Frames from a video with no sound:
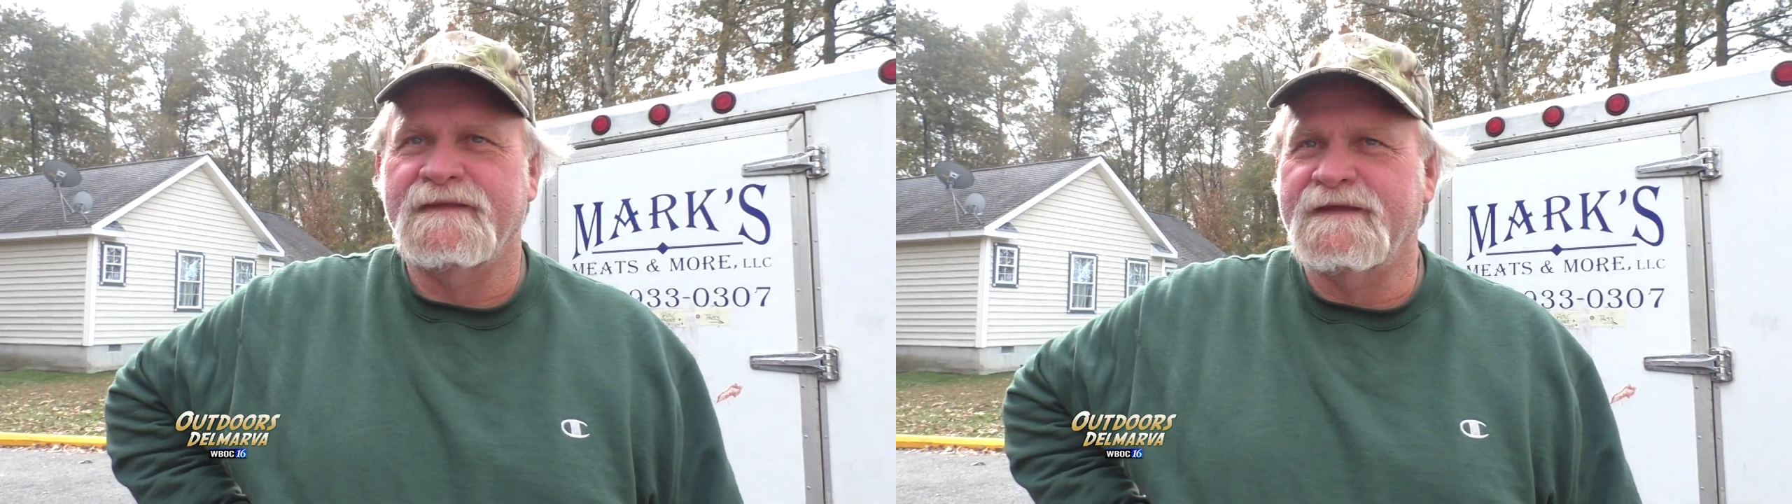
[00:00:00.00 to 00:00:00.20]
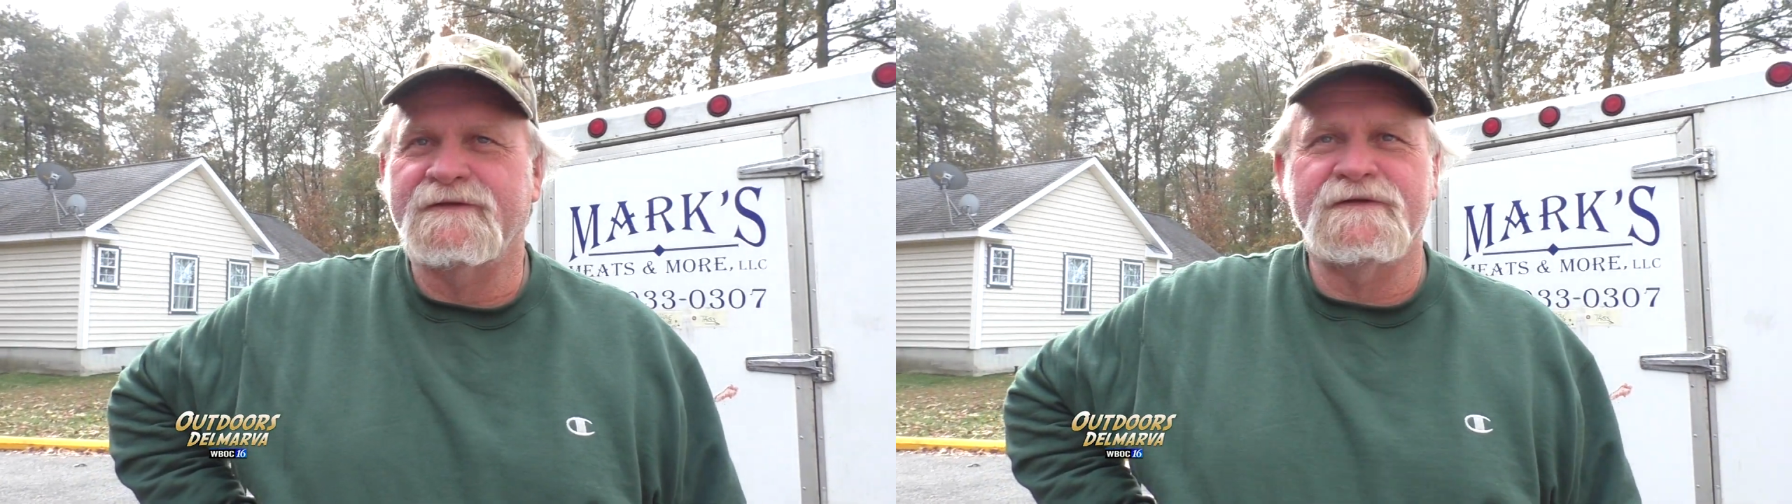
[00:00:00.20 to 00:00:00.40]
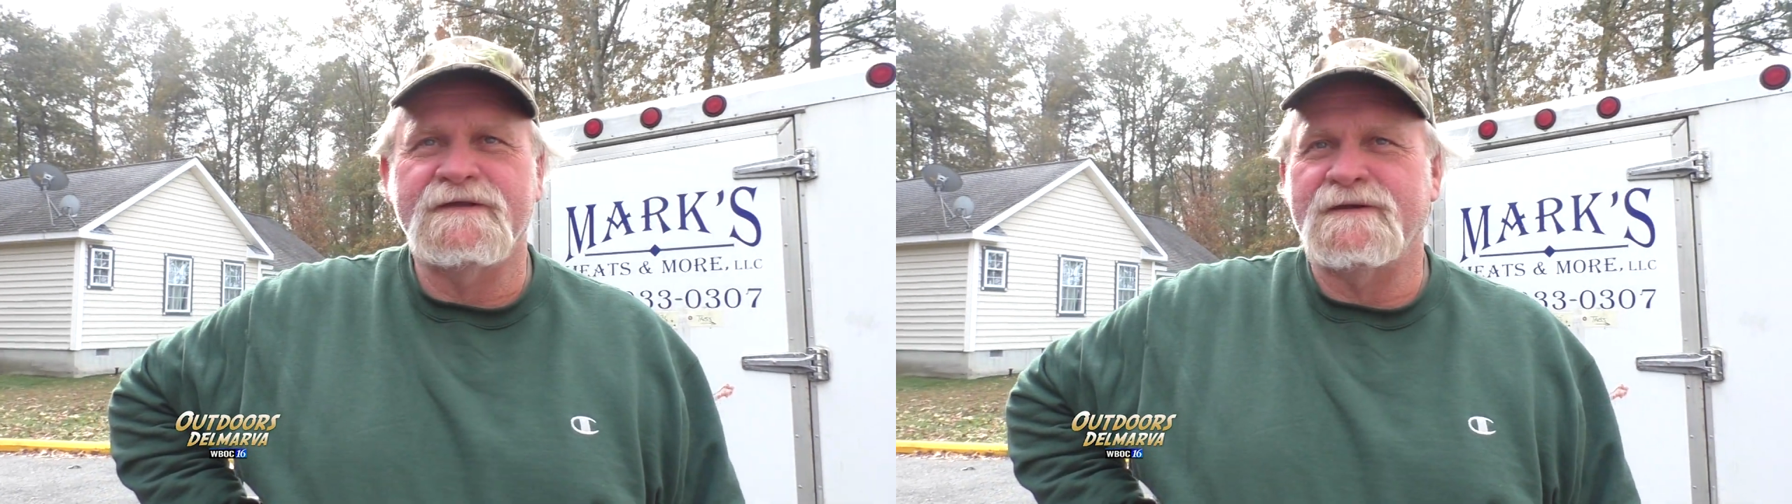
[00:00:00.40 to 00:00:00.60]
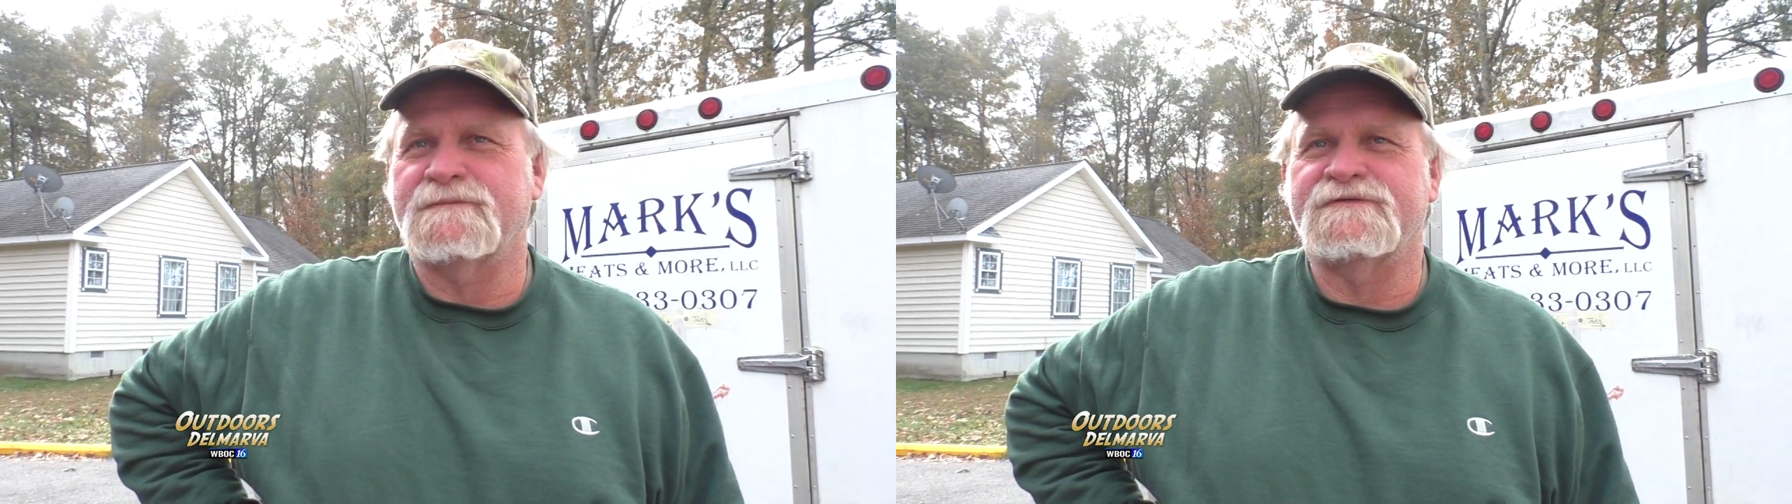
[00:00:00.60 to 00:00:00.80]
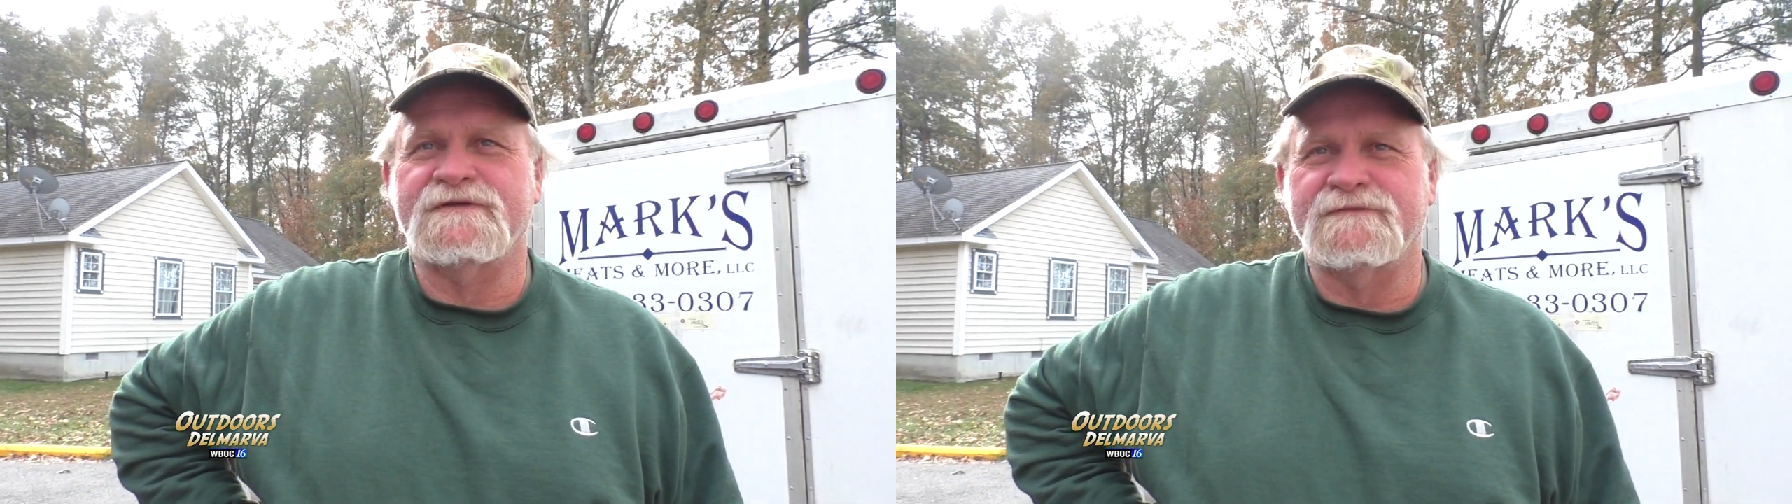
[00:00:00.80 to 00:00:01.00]
he couldn't help
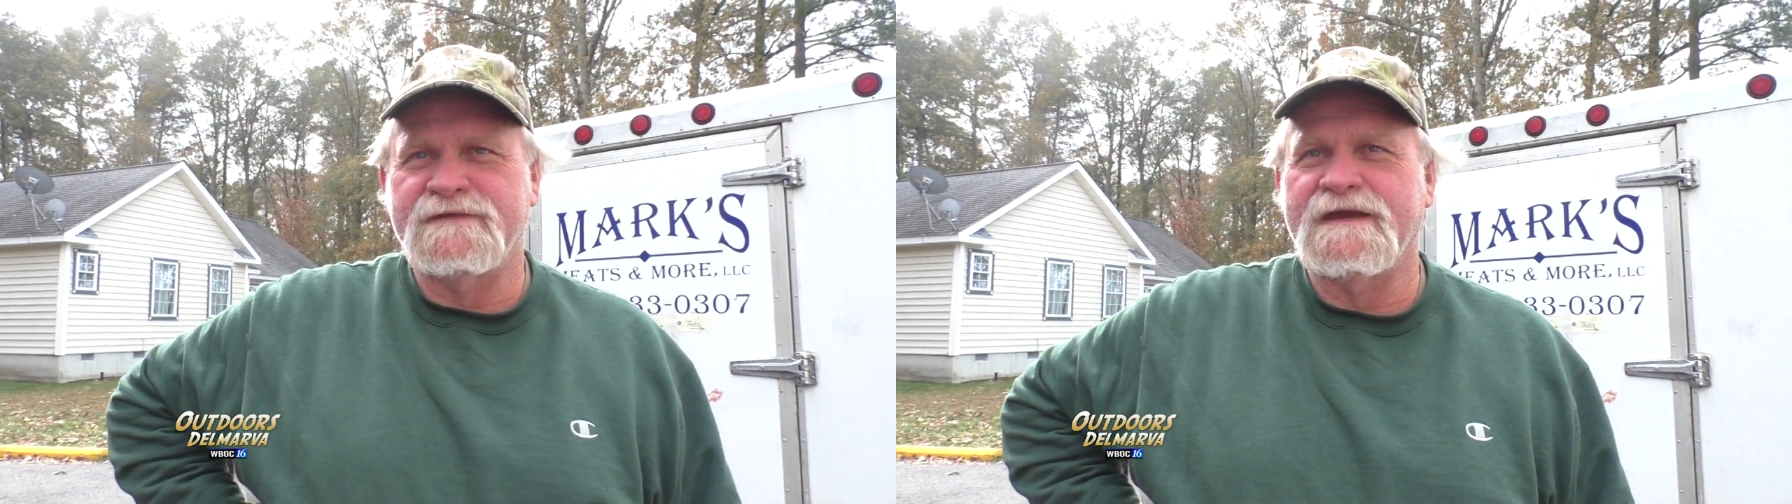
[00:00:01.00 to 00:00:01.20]
himself.